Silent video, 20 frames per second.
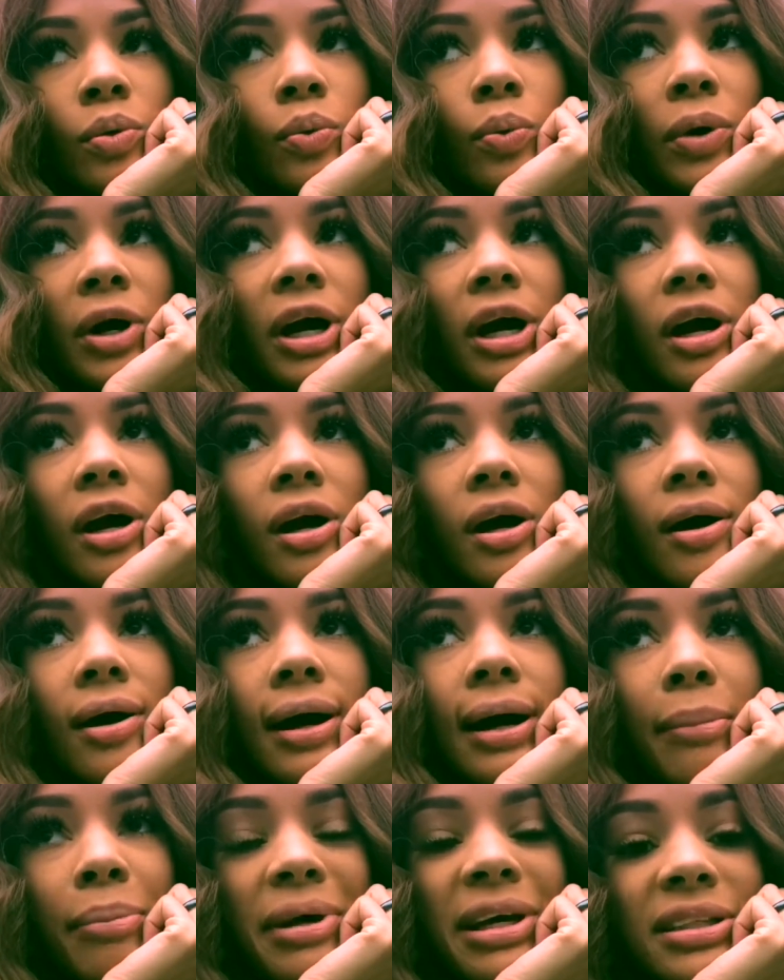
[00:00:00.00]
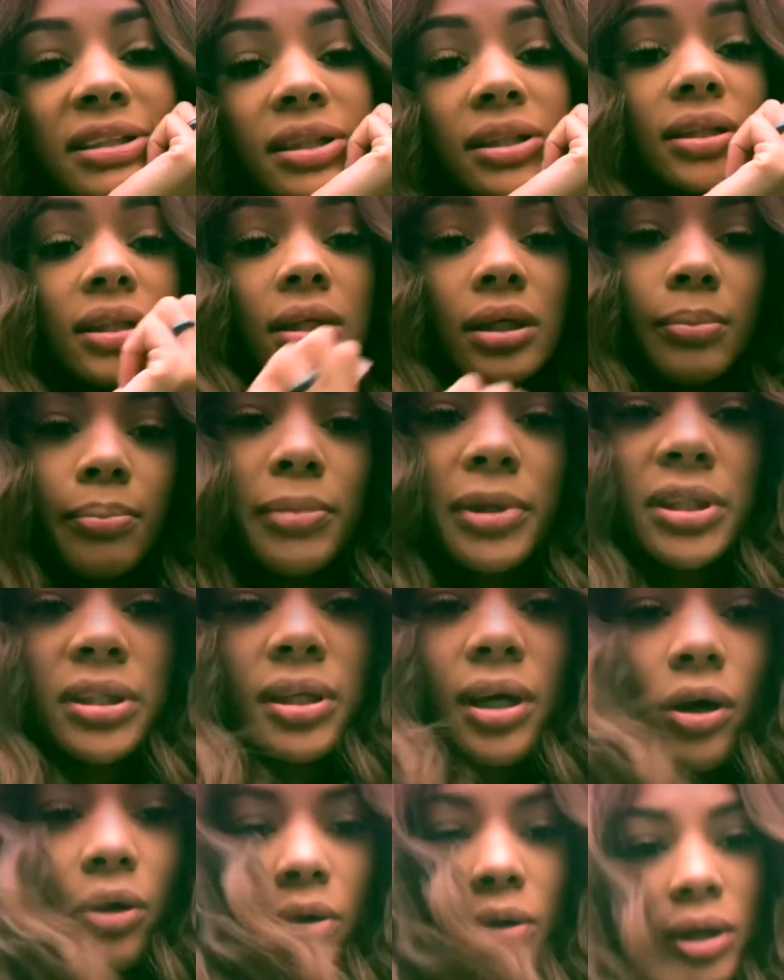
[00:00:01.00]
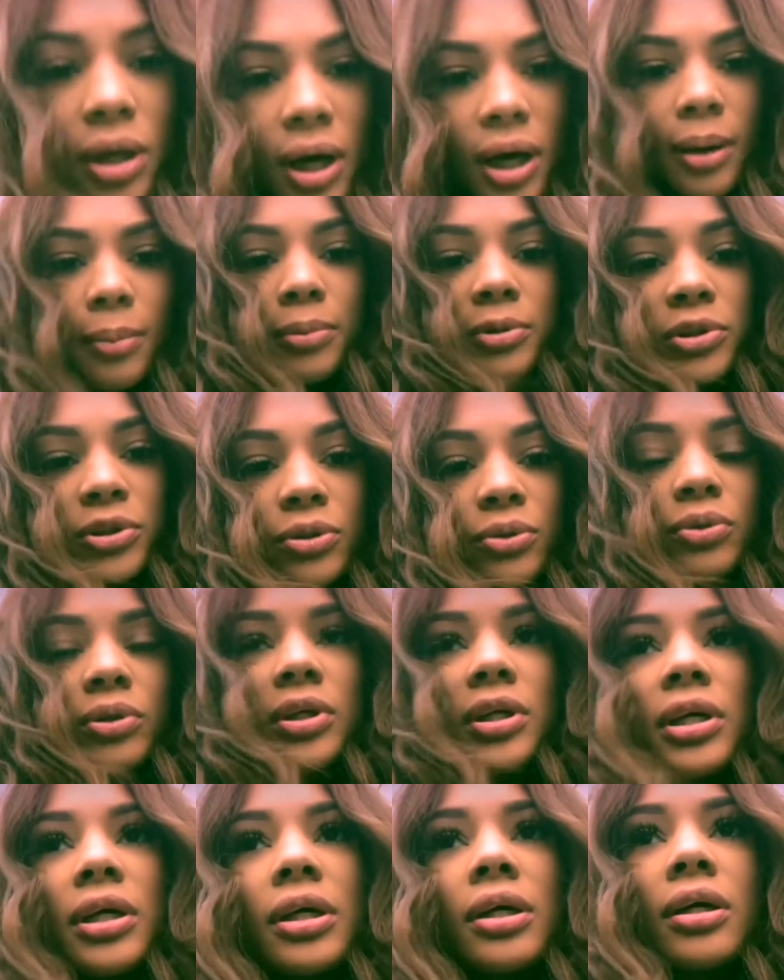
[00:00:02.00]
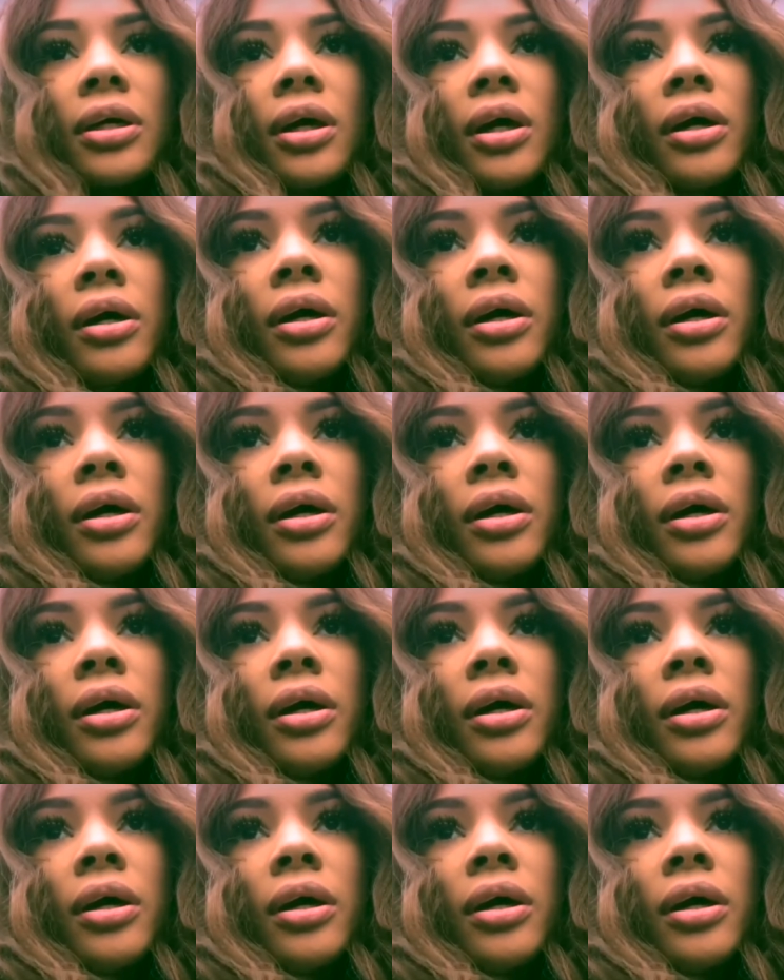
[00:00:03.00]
where I basically missed out on an opportunity